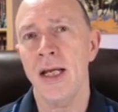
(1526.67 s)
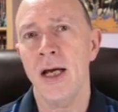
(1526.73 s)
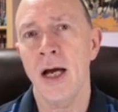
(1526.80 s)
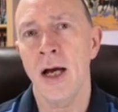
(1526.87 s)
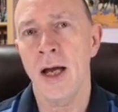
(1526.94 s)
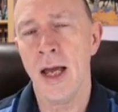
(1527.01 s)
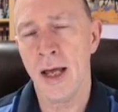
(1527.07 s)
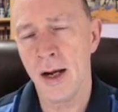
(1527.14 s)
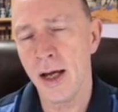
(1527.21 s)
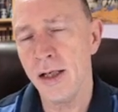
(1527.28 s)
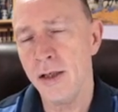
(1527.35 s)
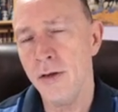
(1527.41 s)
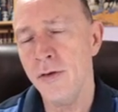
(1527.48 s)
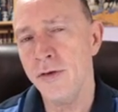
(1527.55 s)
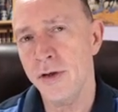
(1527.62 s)
uh, and I
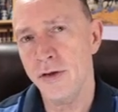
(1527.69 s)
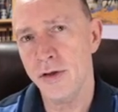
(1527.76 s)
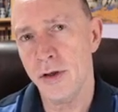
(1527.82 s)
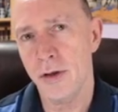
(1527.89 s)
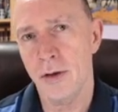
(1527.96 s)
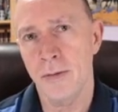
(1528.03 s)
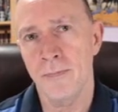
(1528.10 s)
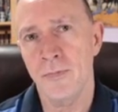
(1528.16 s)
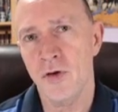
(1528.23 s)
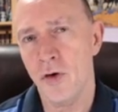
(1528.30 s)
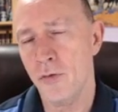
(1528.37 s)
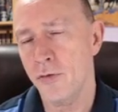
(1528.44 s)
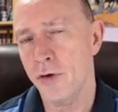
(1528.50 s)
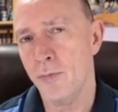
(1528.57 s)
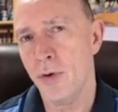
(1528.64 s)
use the term
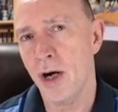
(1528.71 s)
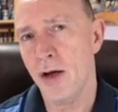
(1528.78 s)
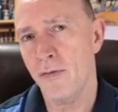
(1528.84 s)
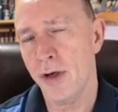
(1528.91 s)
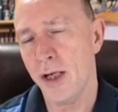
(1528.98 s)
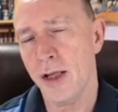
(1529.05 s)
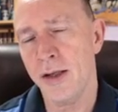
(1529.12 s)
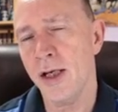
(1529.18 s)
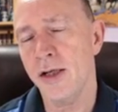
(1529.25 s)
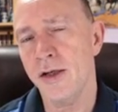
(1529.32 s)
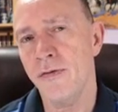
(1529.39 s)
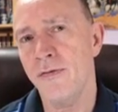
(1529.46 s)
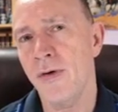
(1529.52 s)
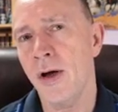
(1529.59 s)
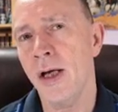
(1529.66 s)
total depravity, I think it's a
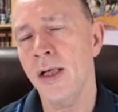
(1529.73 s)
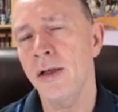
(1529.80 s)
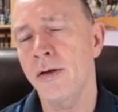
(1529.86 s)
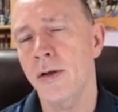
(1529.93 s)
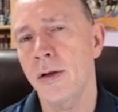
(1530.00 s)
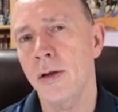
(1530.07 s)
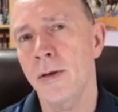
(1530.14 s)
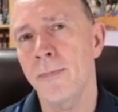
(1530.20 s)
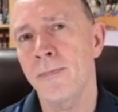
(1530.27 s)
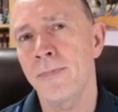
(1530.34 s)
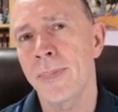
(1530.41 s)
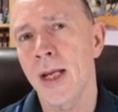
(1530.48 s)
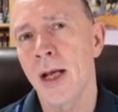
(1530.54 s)
fine term,